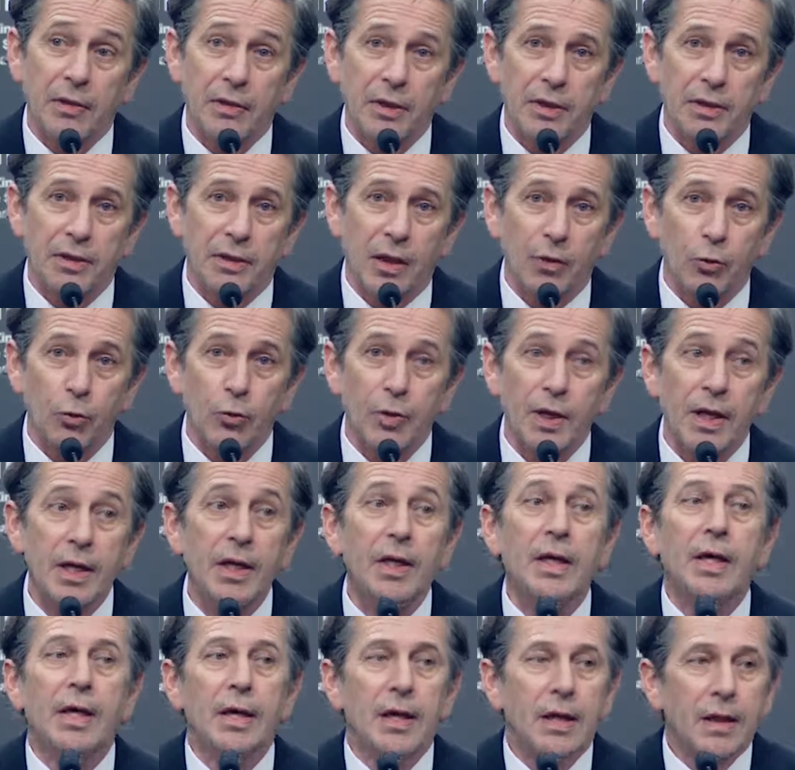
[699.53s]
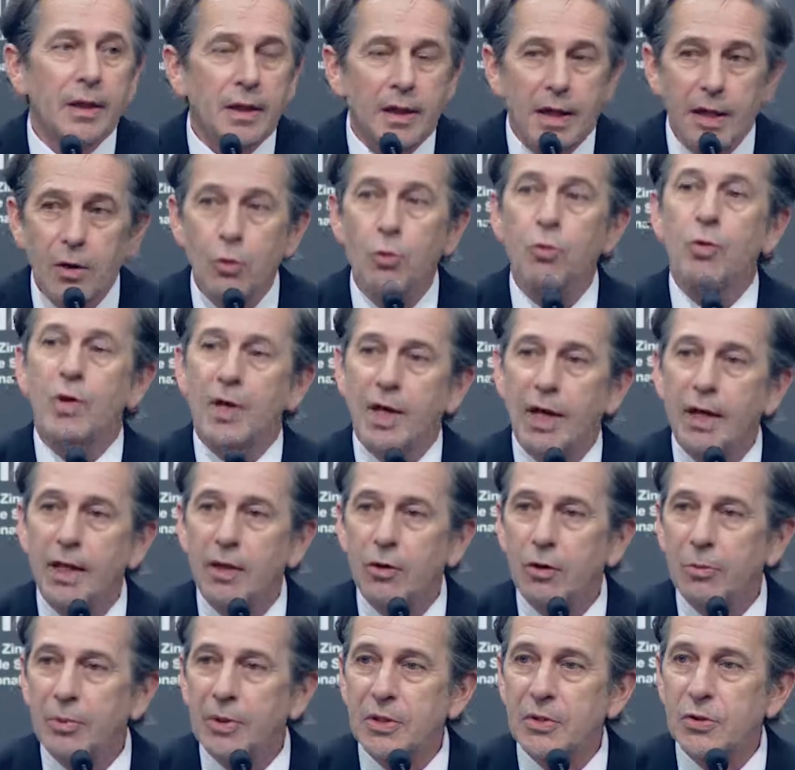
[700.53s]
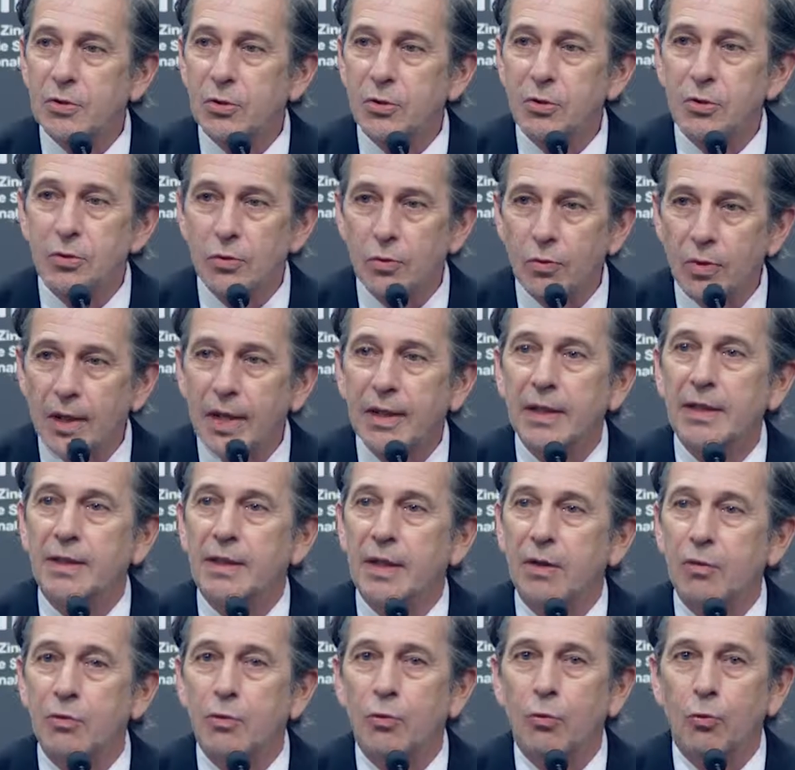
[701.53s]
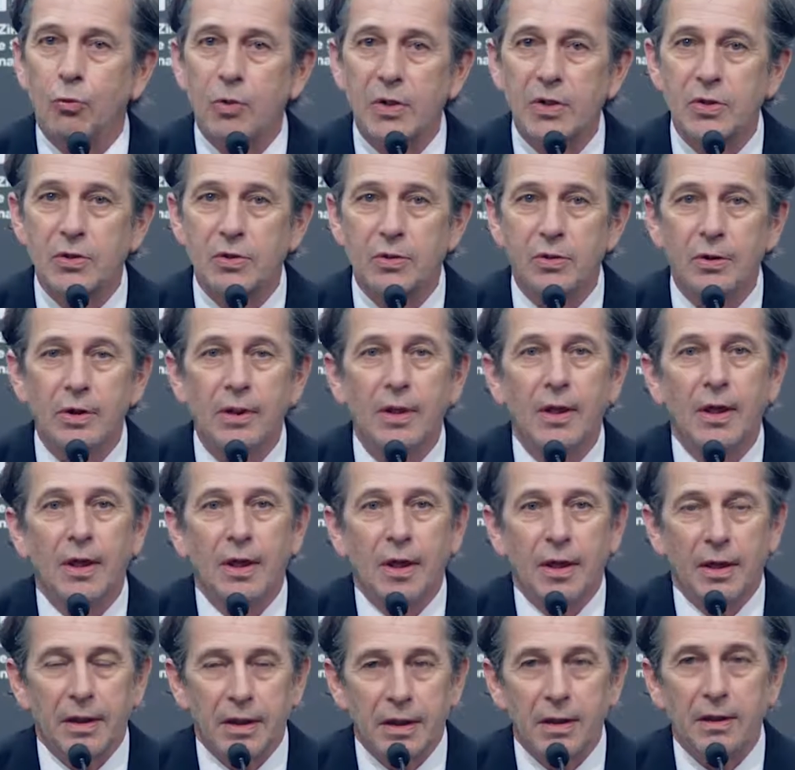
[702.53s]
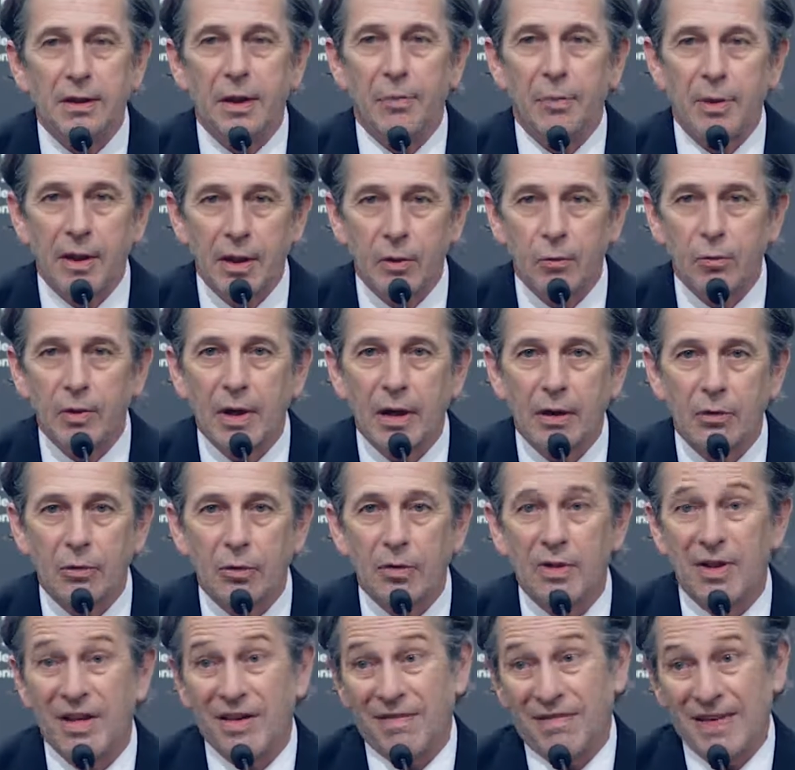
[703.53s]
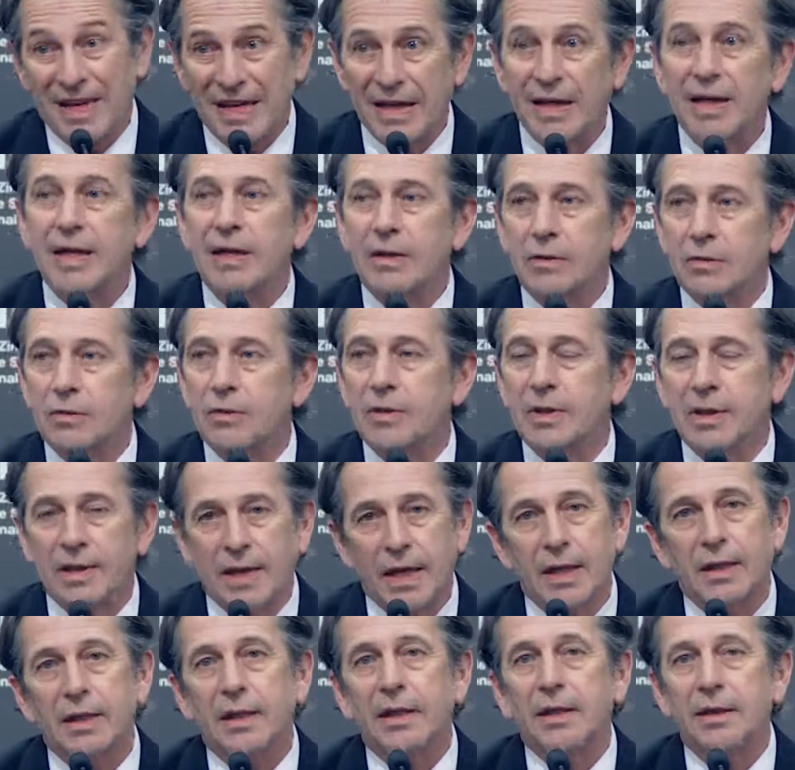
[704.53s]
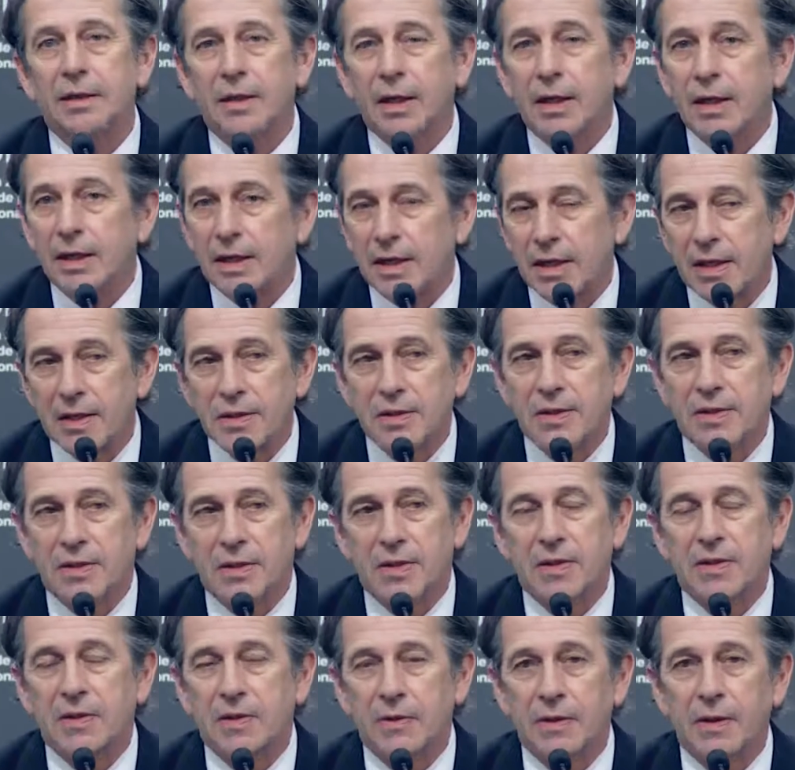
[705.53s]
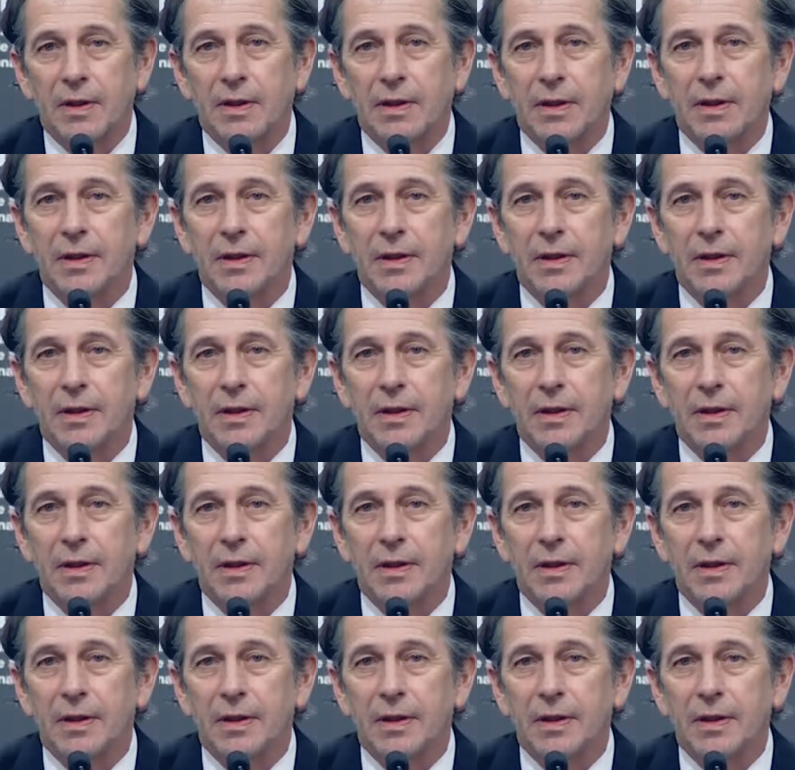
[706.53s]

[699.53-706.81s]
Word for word: of the passive complices, accomplices of the, uh, that have never been, uh, of the dictatorship, that never went to jail, they've never been